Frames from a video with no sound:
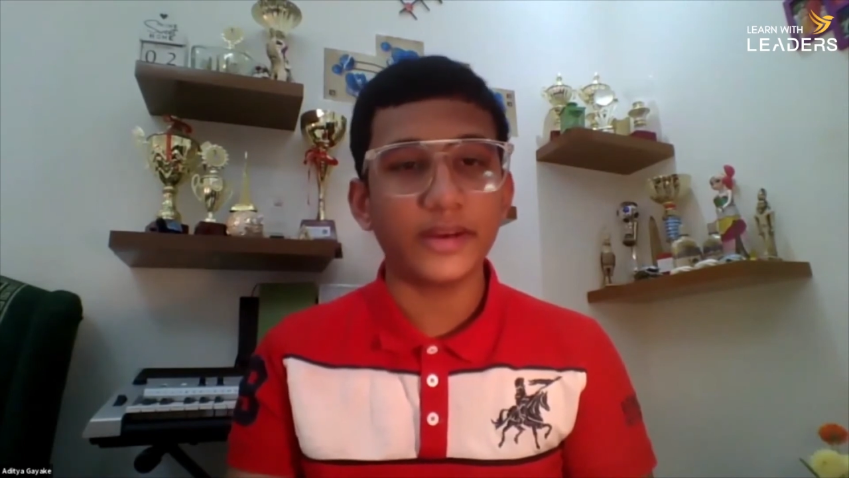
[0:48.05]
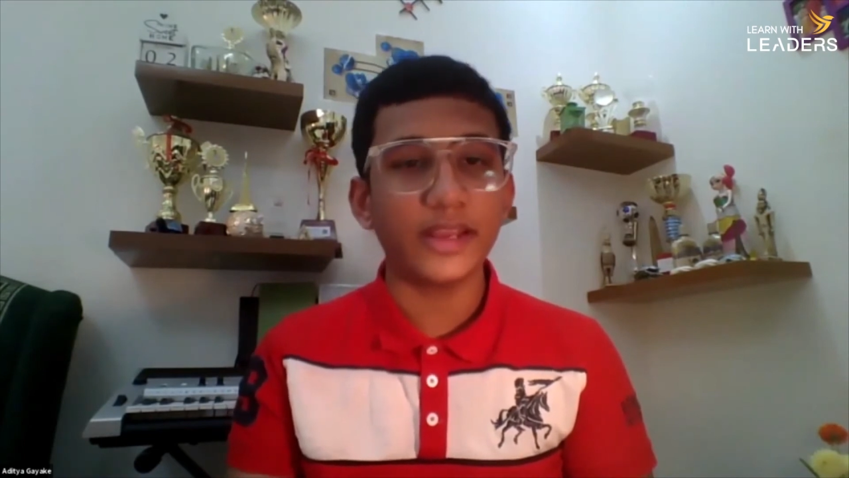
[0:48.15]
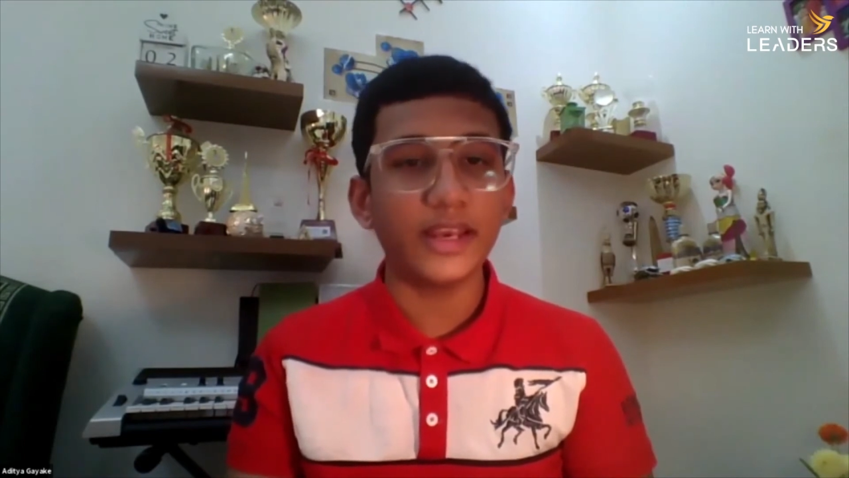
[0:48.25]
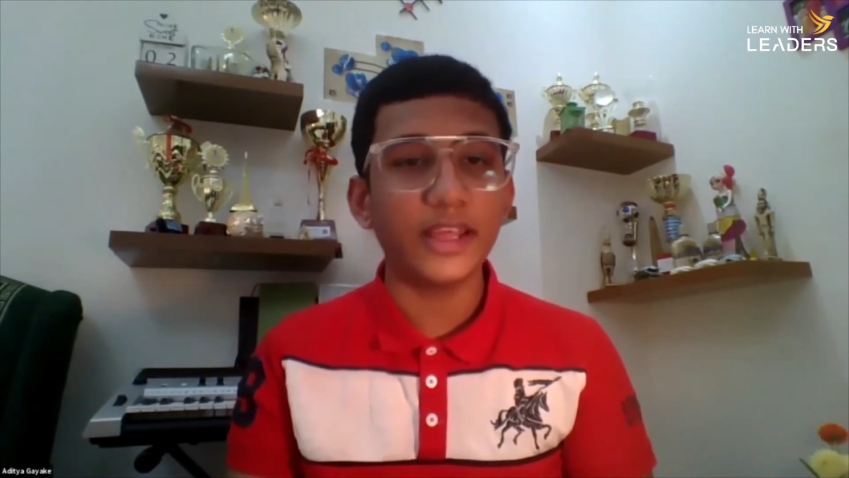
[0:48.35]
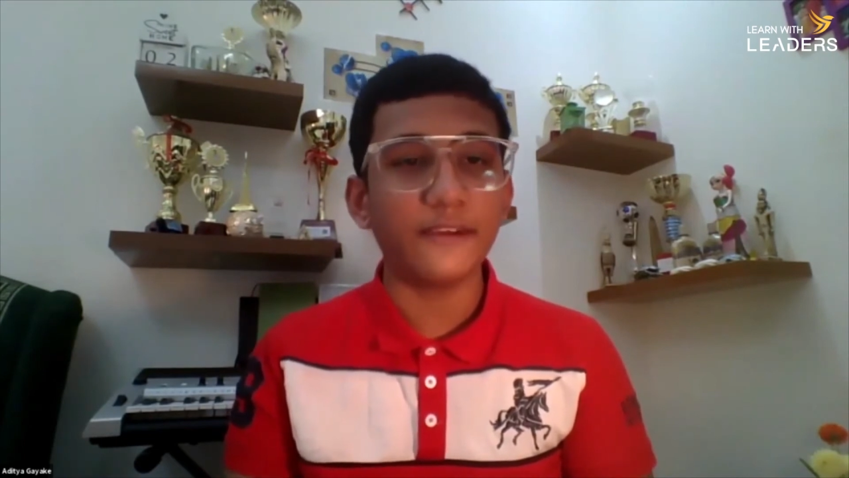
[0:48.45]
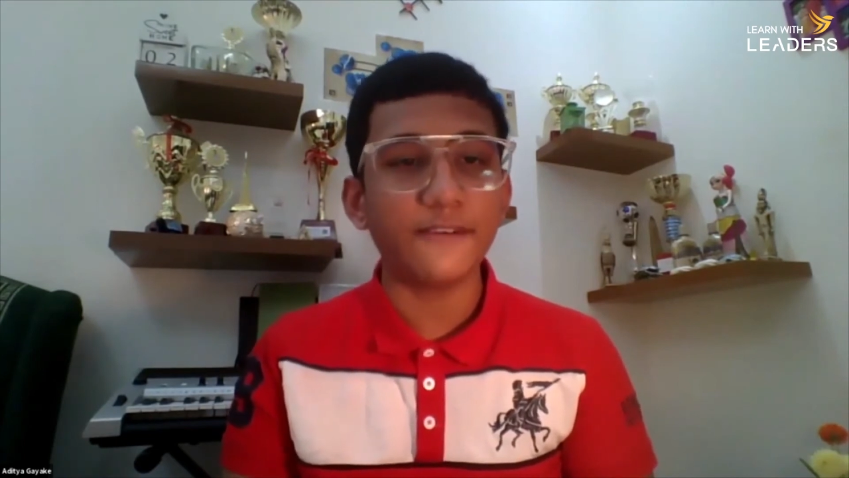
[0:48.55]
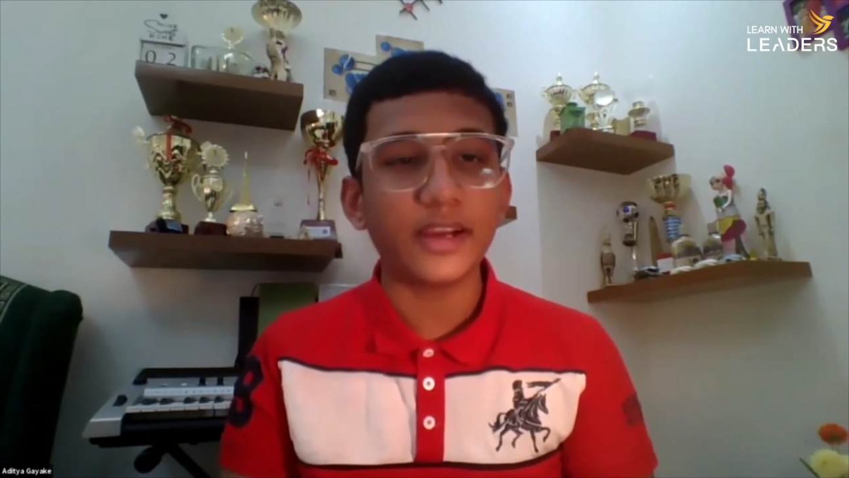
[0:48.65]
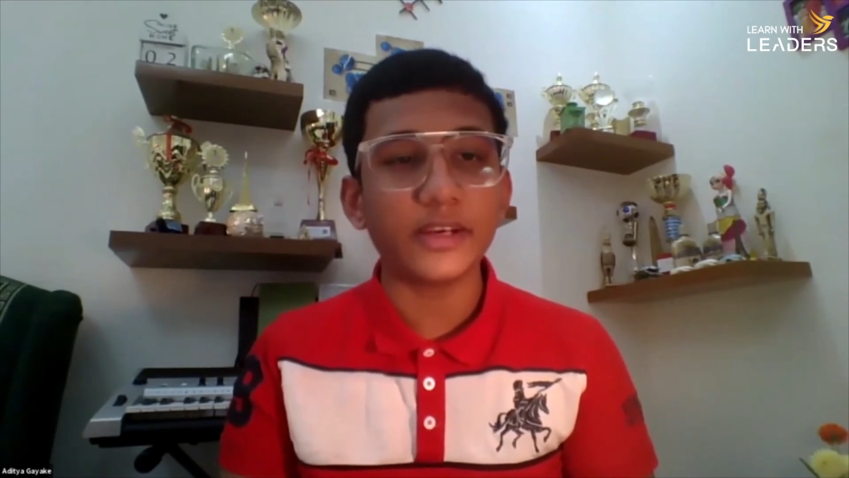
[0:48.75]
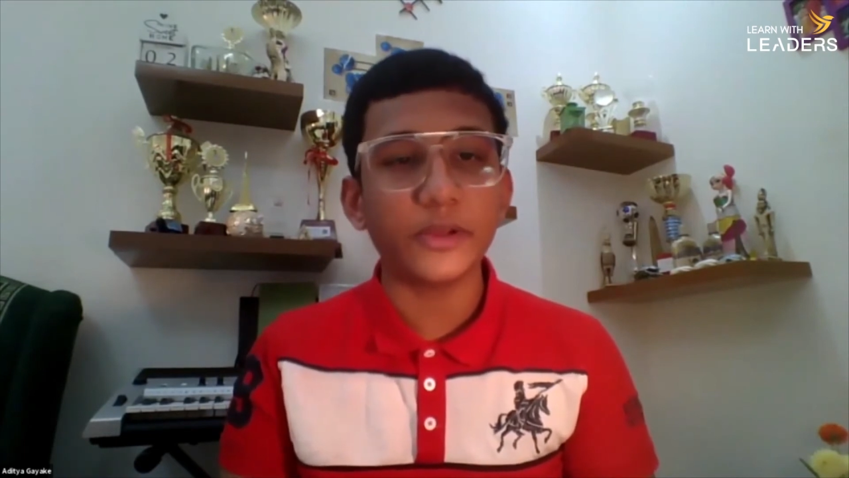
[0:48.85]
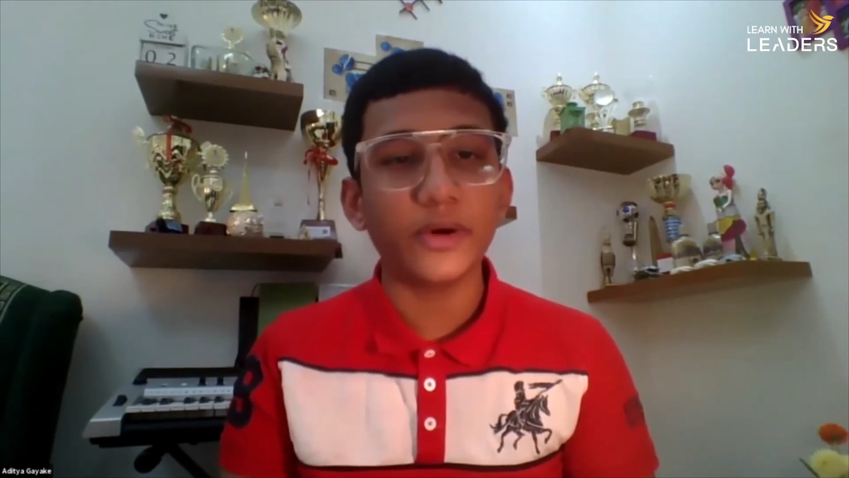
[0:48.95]
really
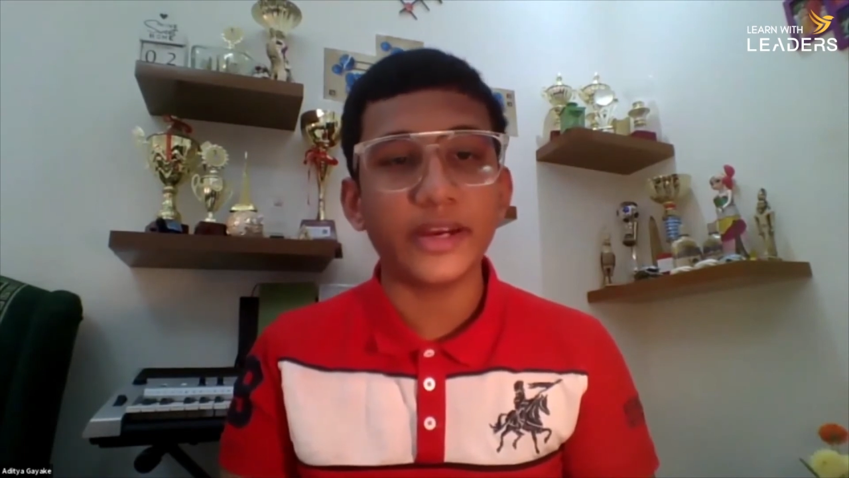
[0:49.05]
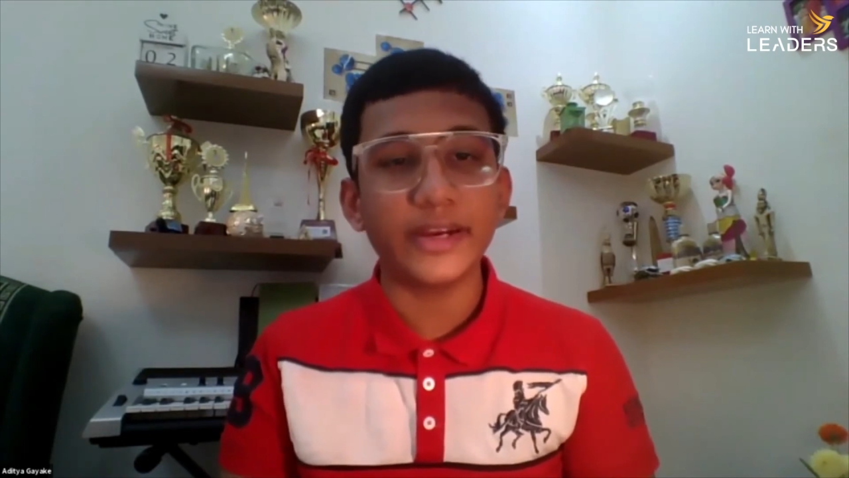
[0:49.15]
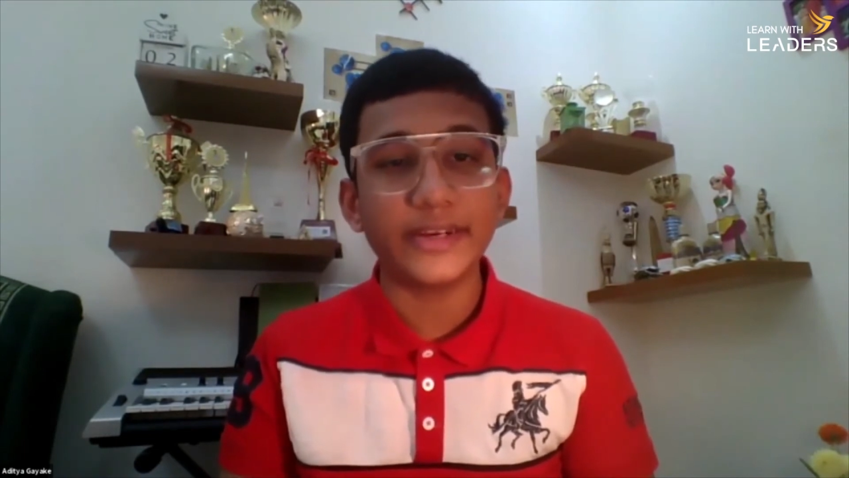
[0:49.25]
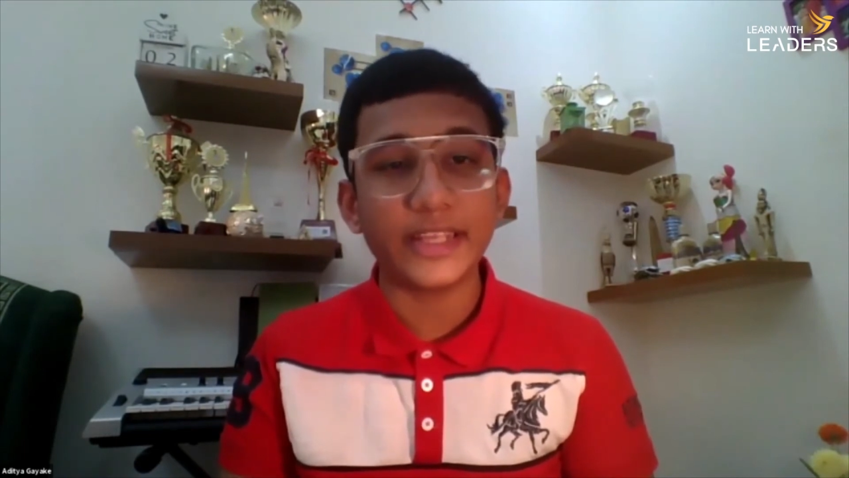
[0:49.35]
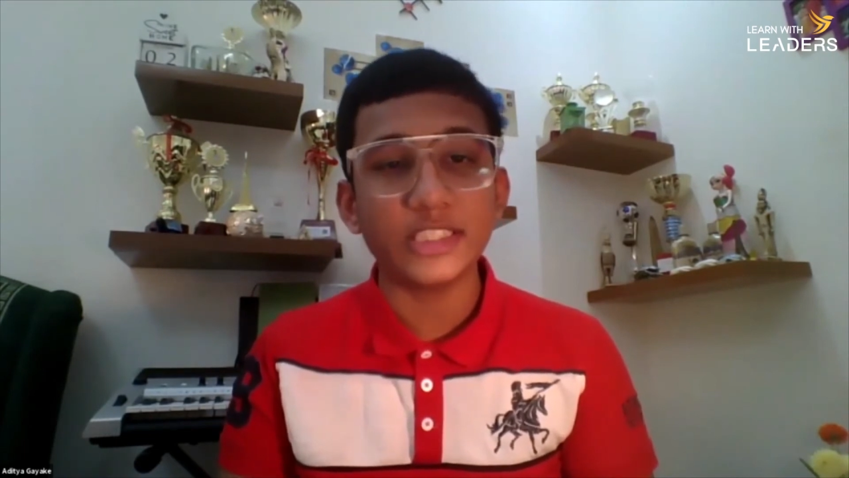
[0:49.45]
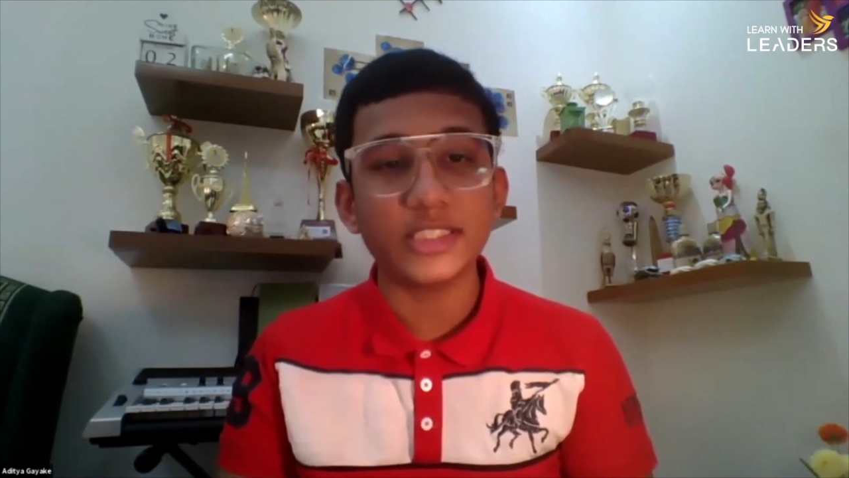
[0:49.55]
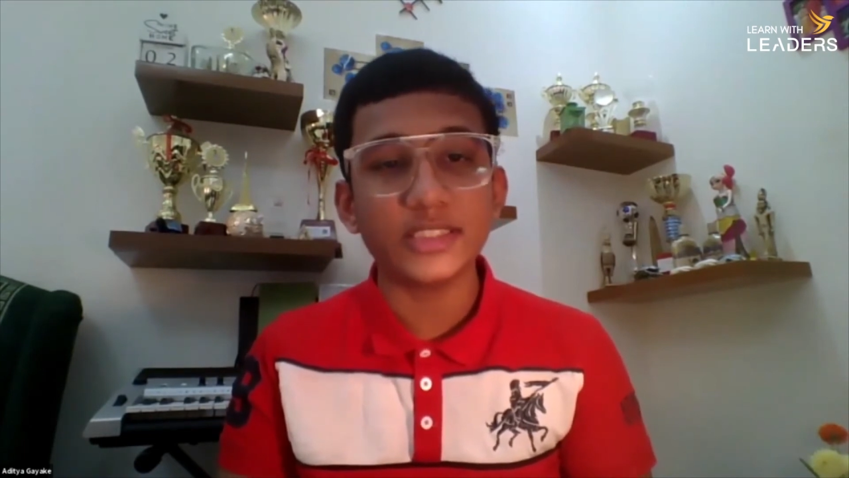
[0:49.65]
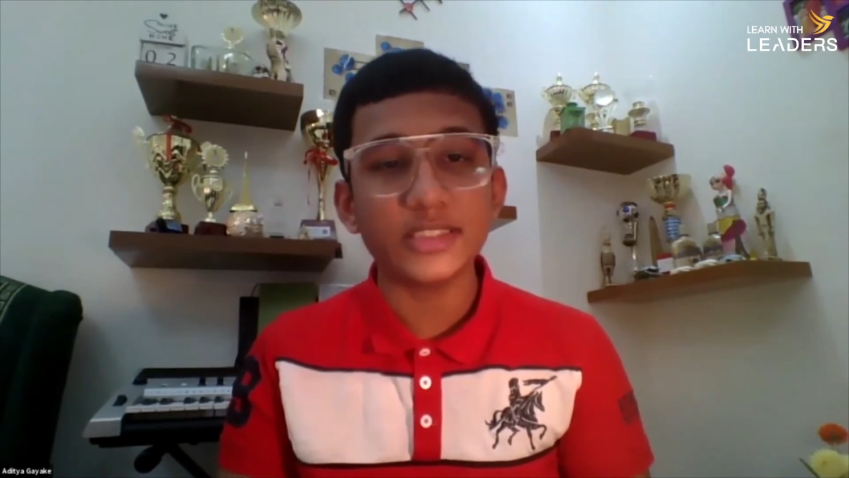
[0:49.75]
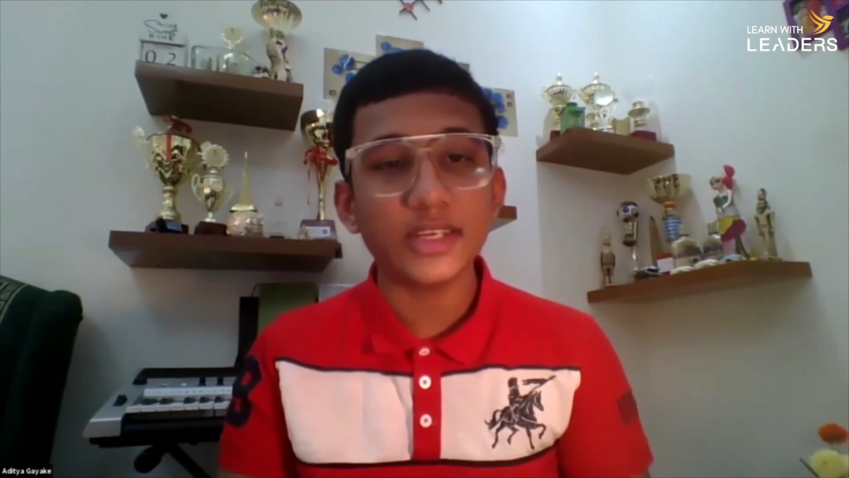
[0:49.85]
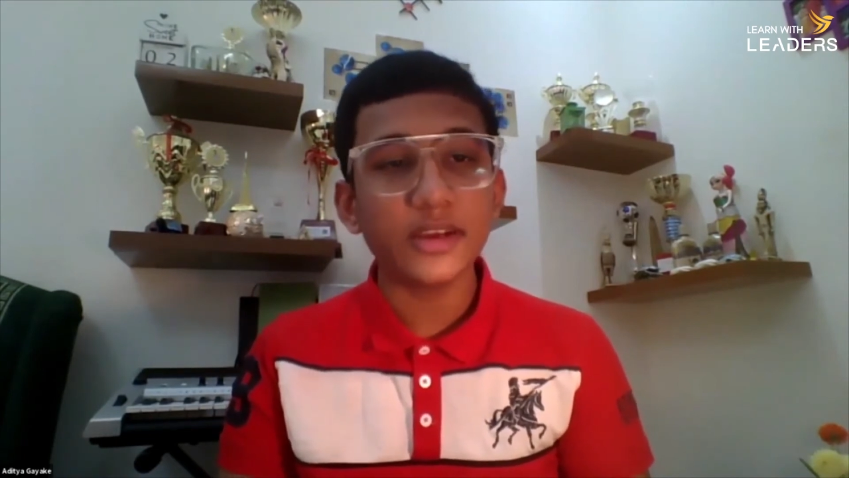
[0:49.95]
affect your
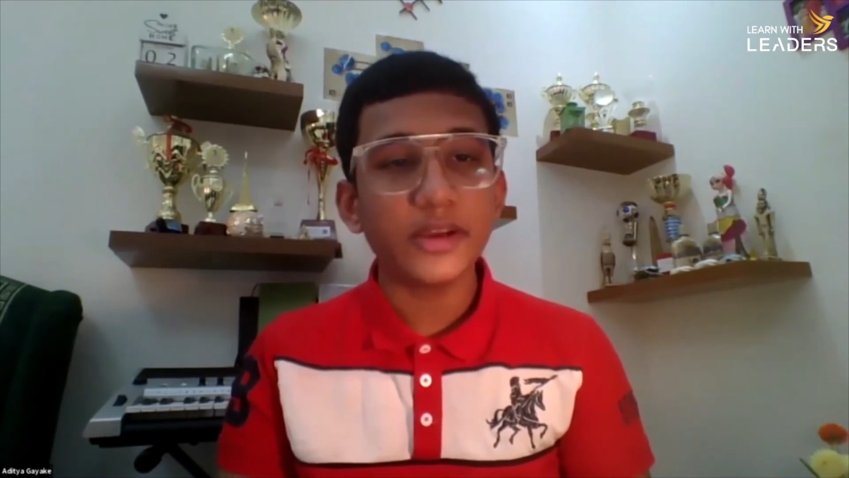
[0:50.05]
intentions